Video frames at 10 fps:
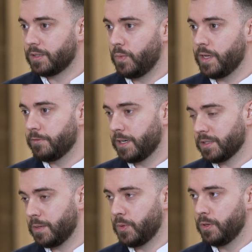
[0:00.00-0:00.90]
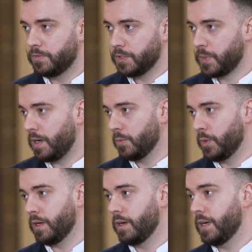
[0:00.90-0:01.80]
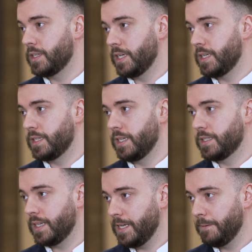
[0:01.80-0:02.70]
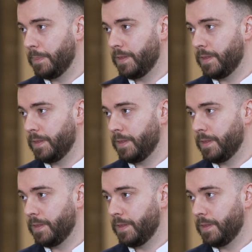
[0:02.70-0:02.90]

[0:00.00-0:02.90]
So we, for example, have just partnered with the IGCC.